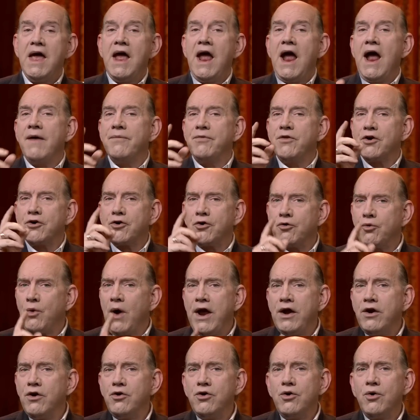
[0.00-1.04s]
And the
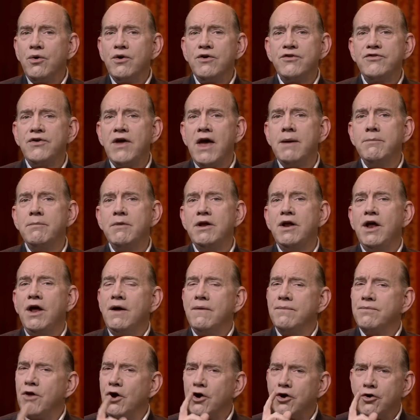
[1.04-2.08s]
greater your assignment,
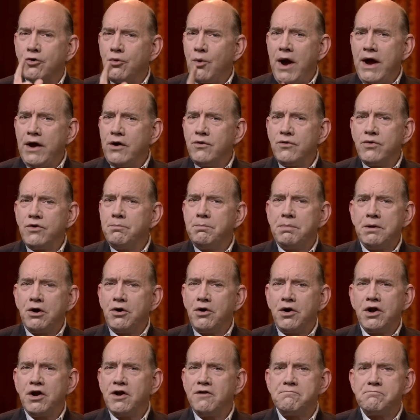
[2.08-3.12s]
the greater the
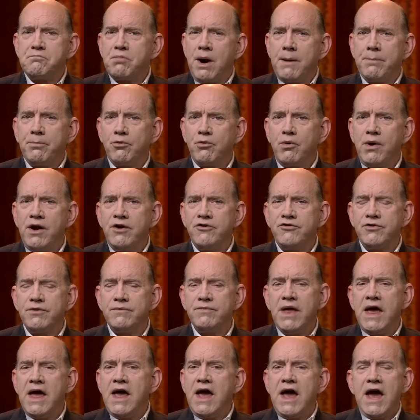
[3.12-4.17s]
period of preparation.
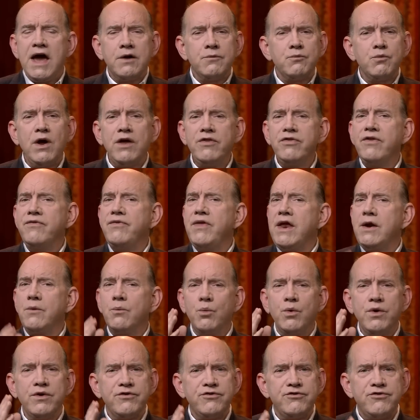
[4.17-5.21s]
And rather than
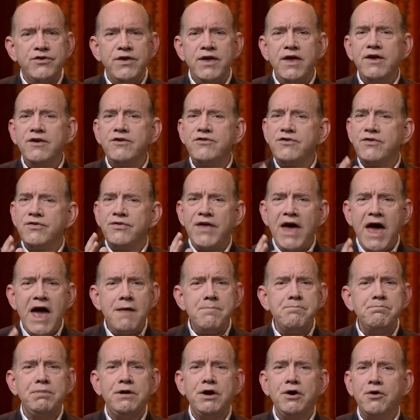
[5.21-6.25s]
resist
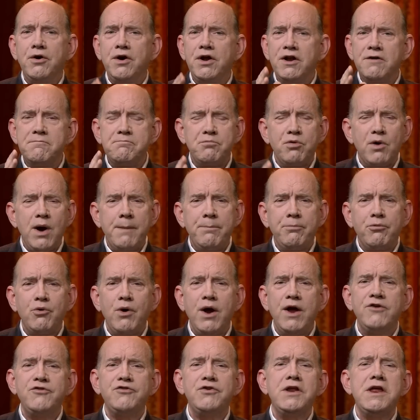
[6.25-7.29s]
that period of
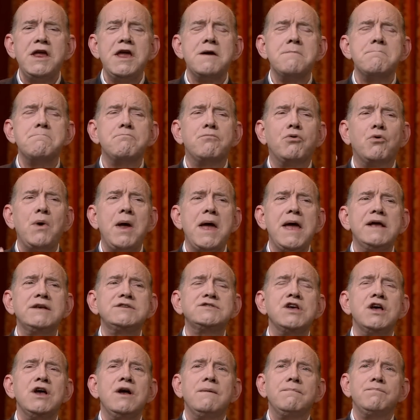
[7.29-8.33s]
preparation,
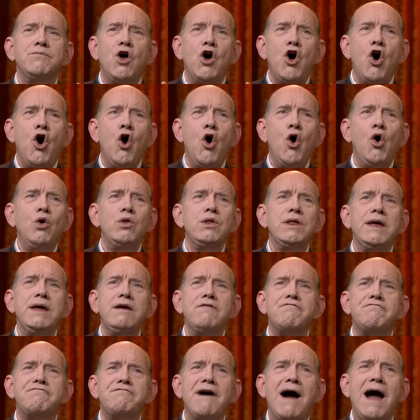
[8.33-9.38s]
embrace the holy,
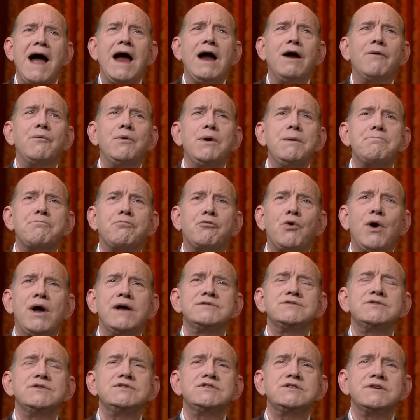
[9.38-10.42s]
fiery
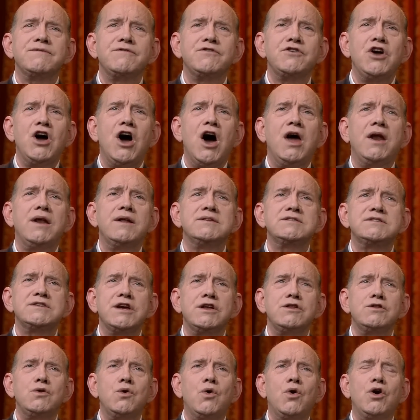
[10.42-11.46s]
presence of God and say,
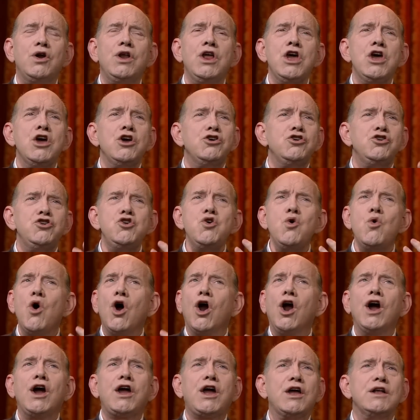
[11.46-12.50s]
Lord, you
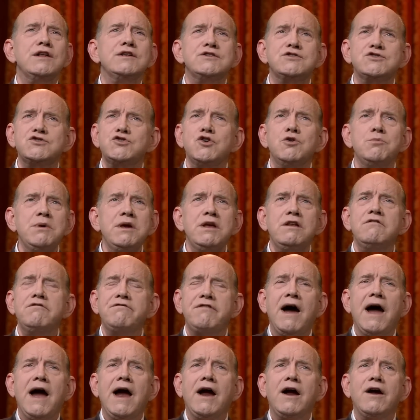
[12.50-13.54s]
are a consuming
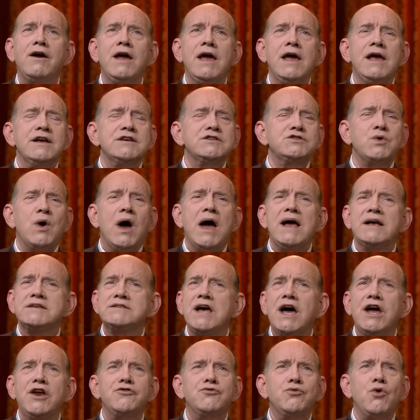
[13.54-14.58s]
fire. So as
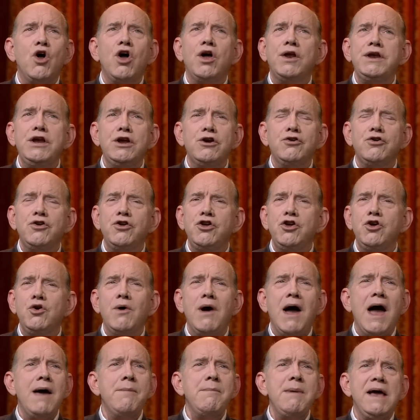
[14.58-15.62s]
I draw near to you,
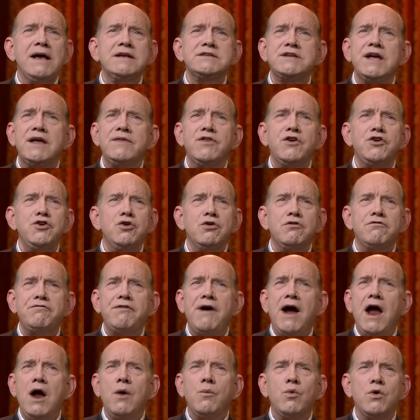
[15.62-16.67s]
I'm asking that your
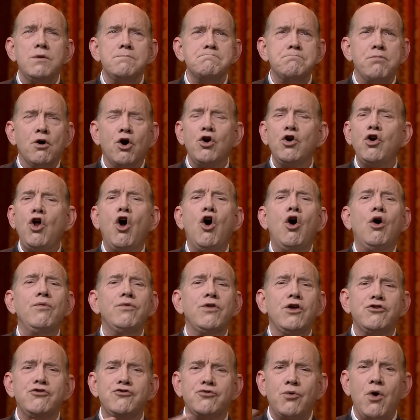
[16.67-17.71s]
fire would burn all
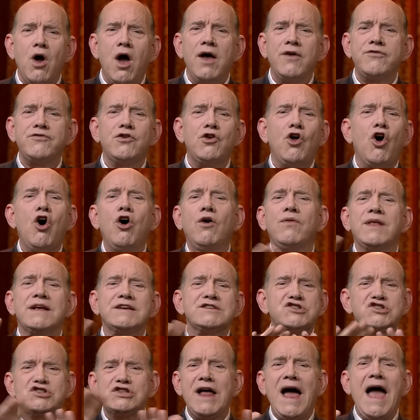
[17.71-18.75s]
the dross and all the
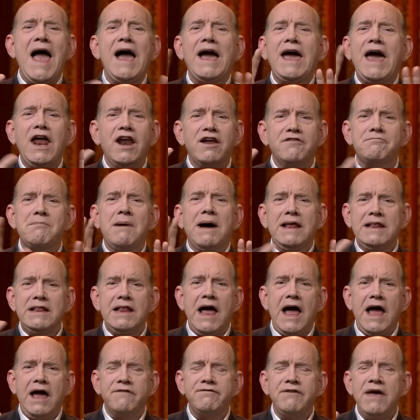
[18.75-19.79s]
slag out of my
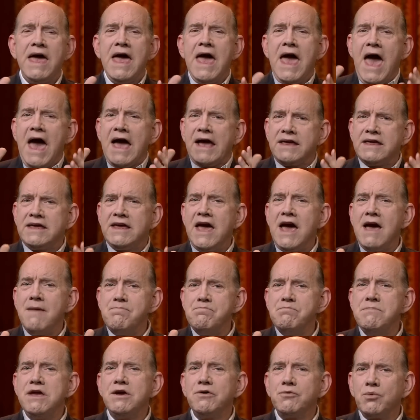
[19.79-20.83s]
life and get
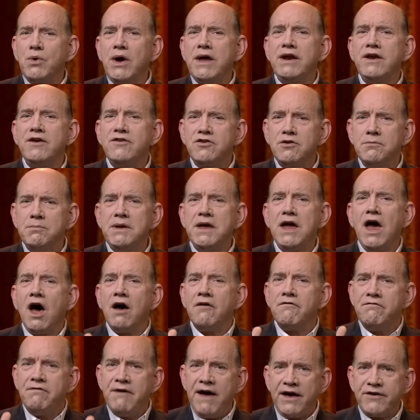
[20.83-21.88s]
me ready to be a
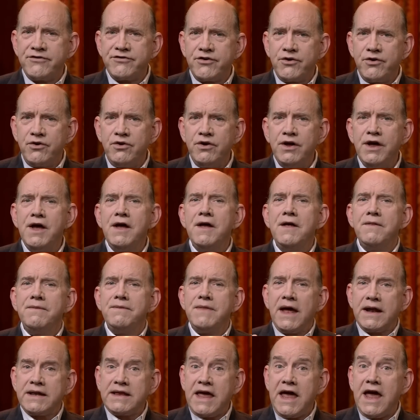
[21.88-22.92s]
vessel
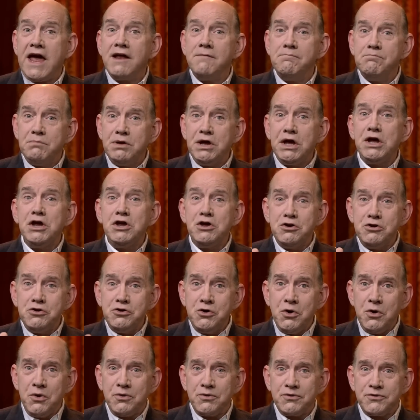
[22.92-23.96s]
that can be
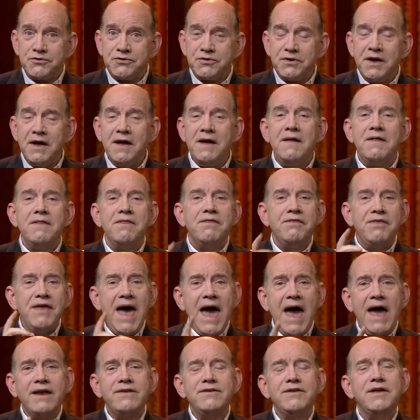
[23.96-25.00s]
used.
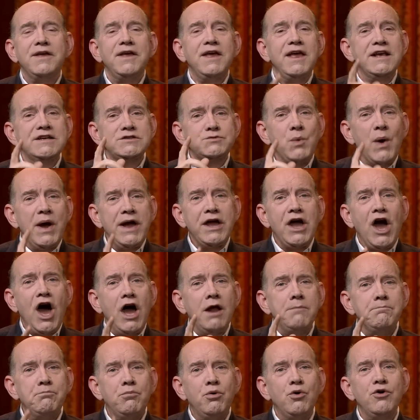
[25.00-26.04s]
That is why
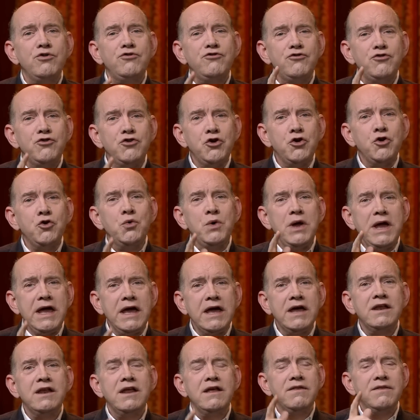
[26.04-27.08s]
God puts you
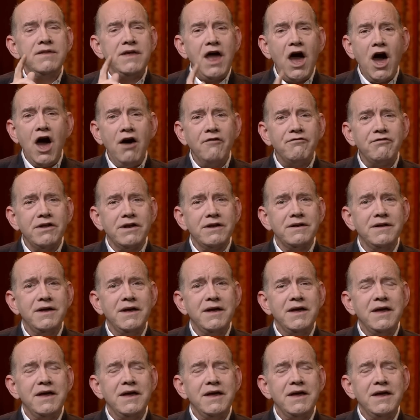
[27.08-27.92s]
in the oven.